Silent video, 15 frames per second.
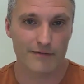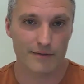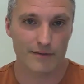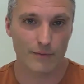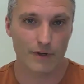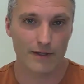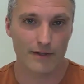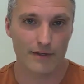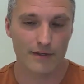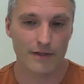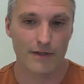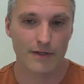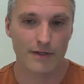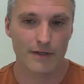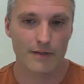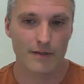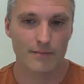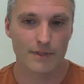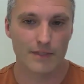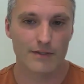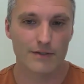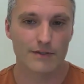for one,
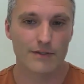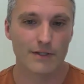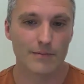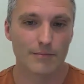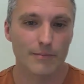because the